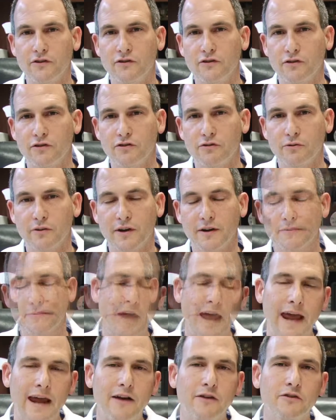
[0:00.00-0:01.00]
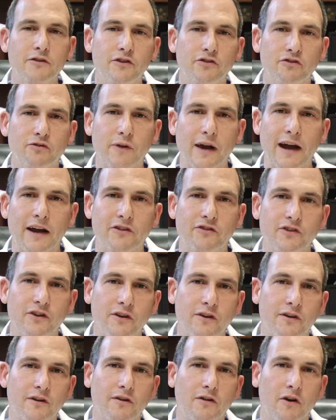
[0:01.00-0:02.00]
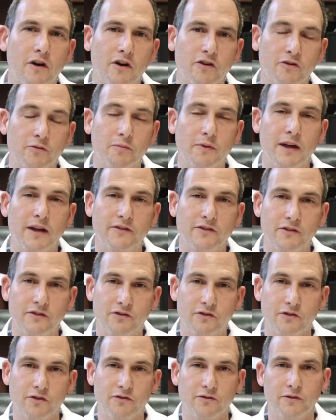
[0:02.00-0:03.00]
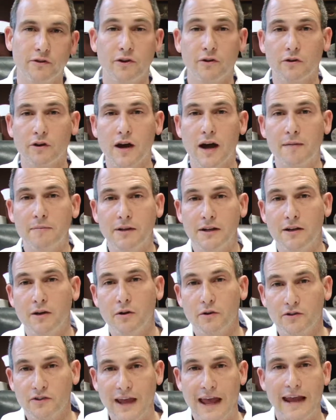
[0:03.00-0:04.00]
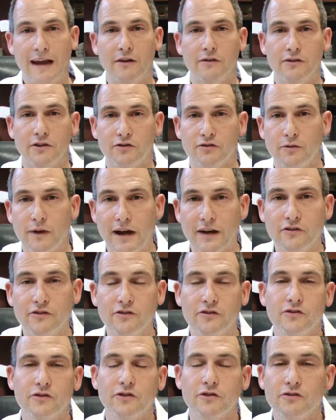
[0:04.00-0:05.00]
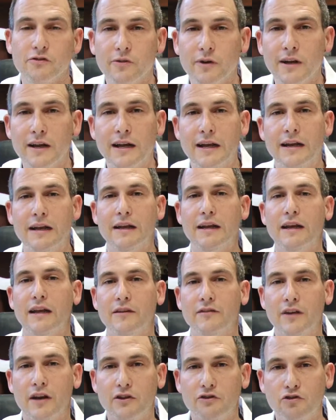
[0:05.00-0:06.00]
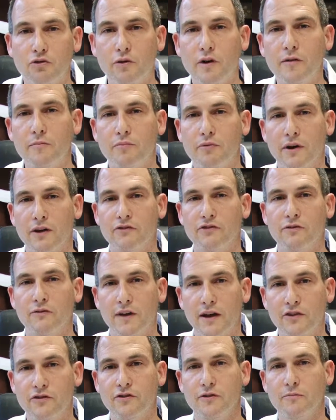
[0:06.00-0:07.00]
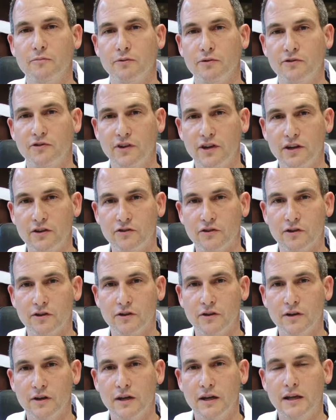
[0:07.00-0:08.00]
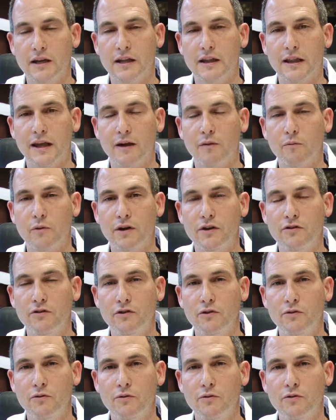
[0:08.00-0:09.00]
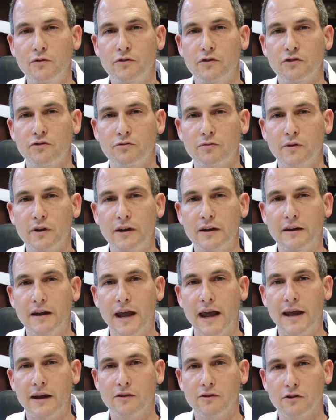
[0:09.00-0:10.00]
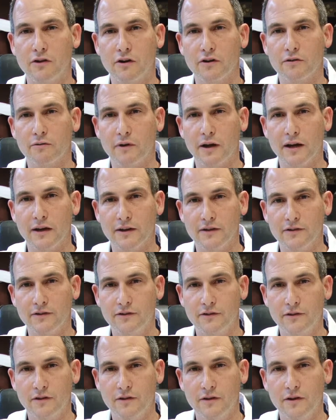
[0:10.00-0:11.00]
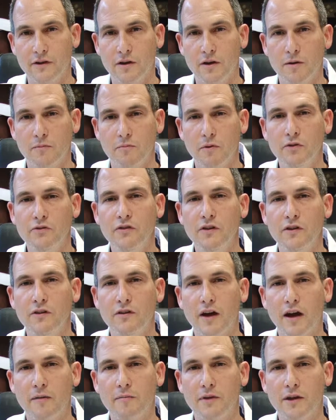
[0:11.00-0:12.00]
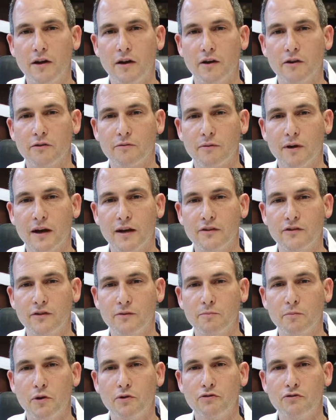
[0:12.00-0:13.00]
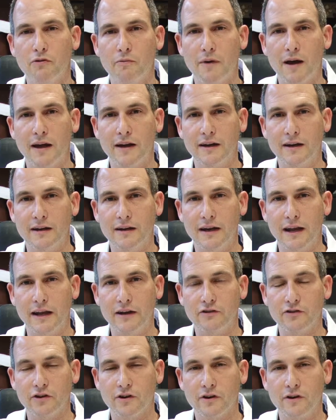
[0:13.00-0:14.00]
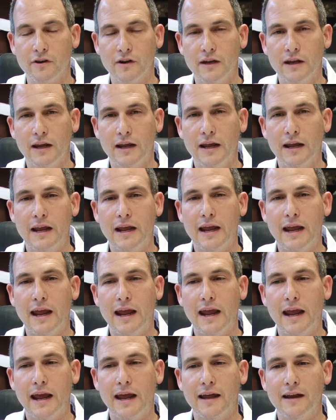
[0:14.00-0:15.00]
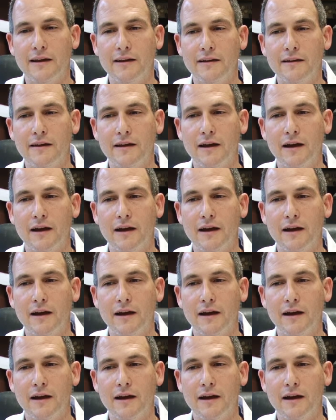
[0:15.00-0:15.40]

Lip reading: surgery. Ankle distraction arthroplasty surgery, or commonly known as ankle distraction surgery, is a joint preservation procedure that we do to treat ankle arthritis. Most of the time the arthritis is post-traumatic in nature, and